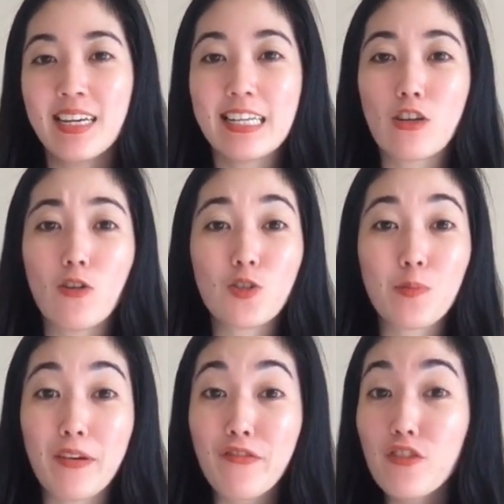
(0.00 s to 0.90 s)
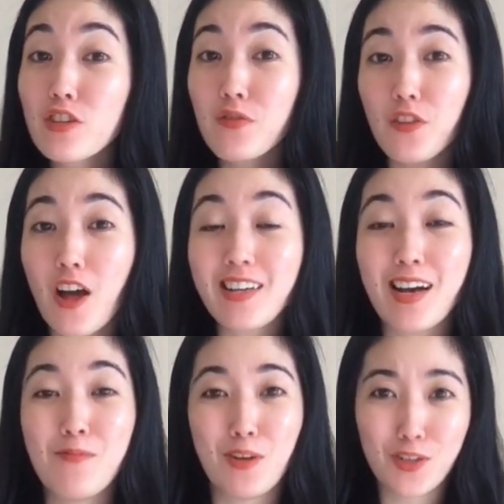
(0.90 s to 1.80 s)
It's also my first vlog
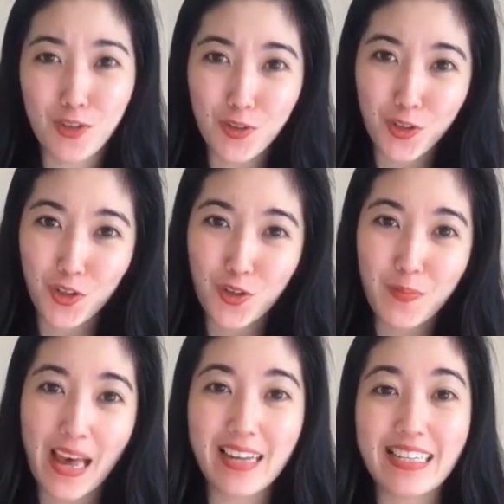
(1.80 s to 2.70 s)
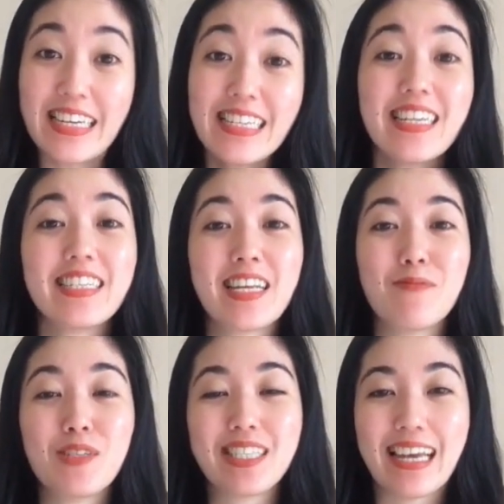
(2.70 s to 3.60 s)
up on YouTube, and in an
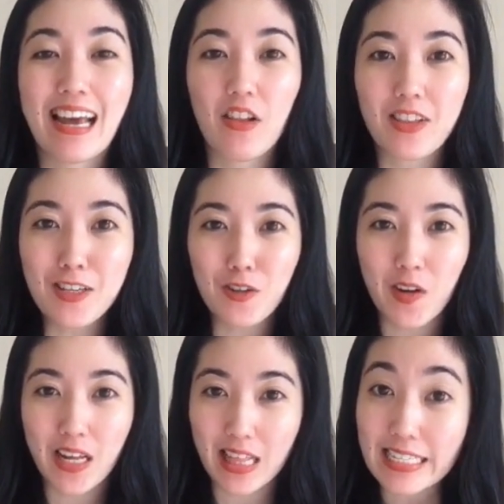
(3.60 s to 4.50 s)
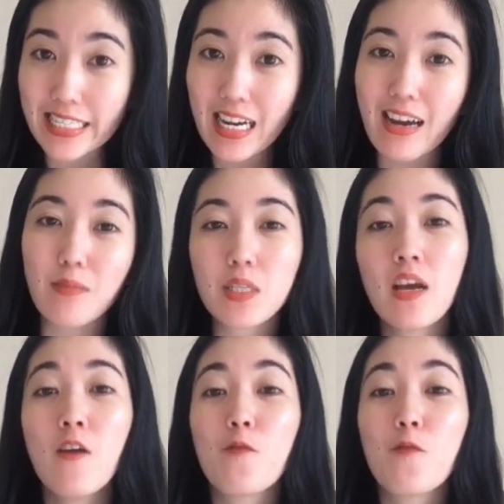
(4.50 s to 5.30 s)
attempt to stay healthy during these times,